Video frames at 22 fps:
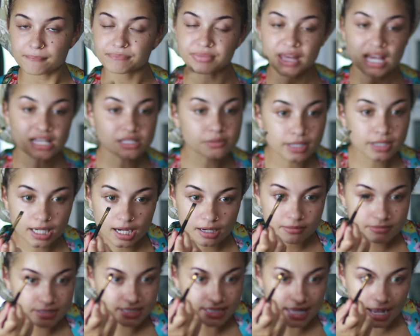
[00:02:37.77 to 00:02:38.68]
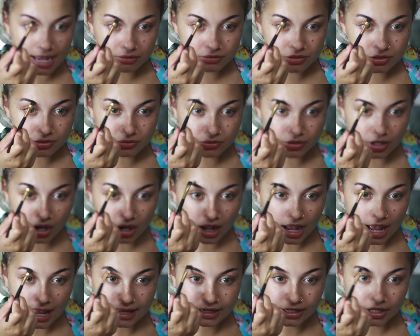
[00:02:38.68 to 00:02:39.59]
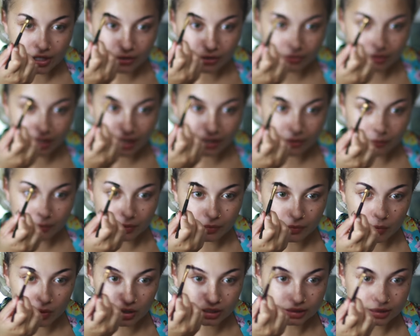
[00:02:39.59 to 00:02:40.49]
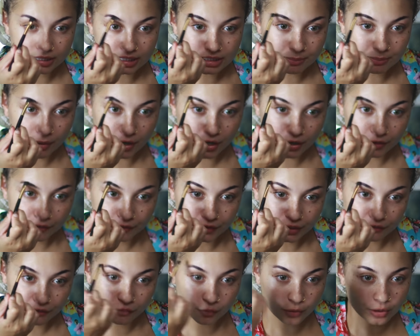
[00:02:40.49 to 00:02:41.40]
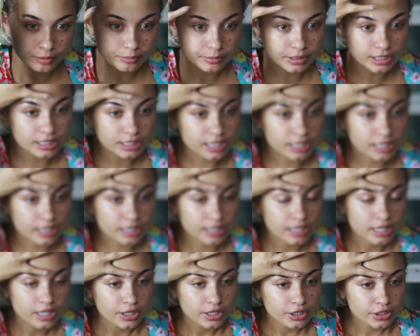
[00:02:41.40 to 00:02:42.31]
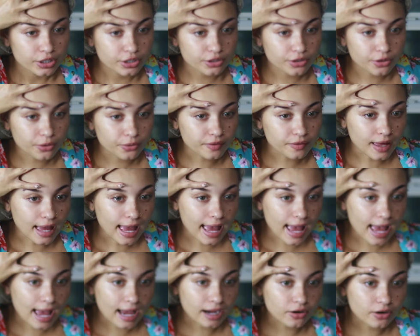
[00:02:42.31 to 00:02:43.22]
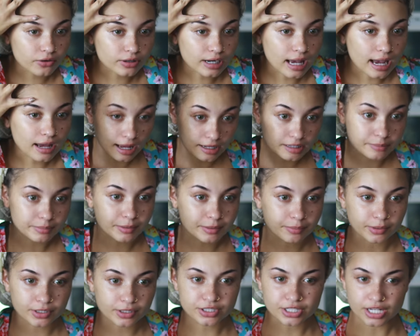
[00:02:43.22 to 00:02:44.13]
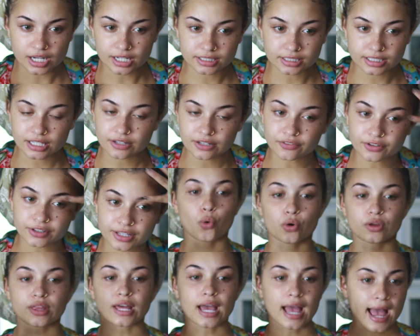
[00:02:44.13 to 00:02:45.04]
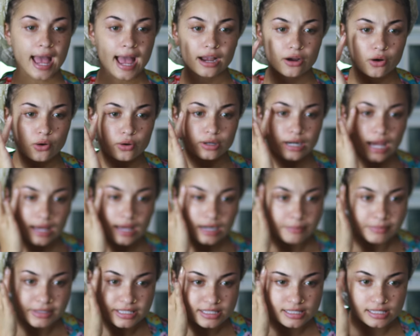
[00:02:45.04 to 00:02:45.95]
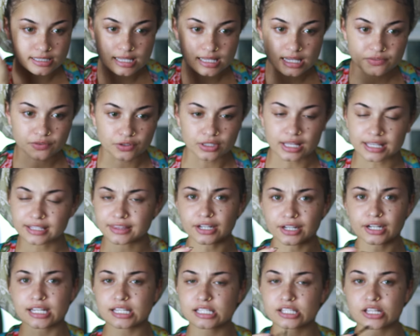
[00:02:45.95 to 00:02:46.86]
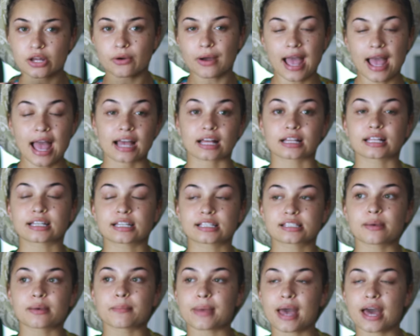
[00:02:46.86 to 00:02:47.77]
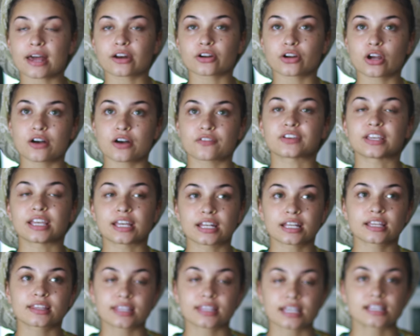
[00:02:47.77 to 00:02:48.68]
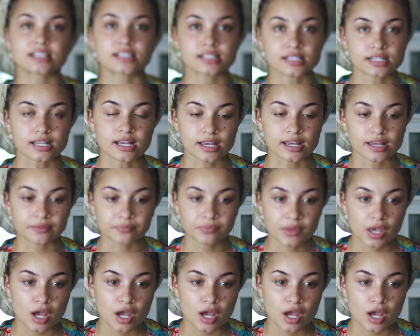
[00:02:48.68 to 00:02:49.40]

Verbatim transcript: that's what it comes down to, y'all. I know, like, we want the perfect formula, you know, the hack on how to be productive or the hack on how to be successful. Like, there is no hack. Like, it's a matter of getting things done,